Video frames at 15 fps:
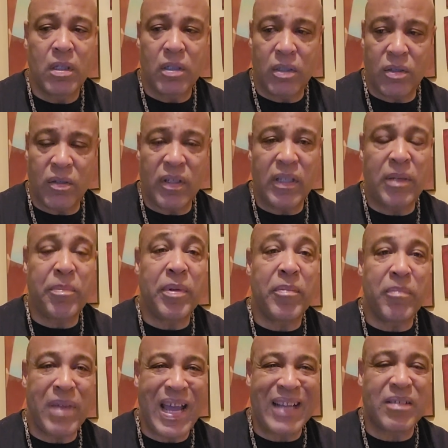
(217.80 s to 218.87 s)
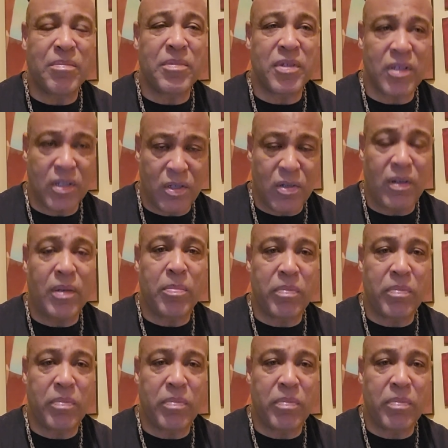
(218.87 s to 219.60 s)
you're going to end up in maximum security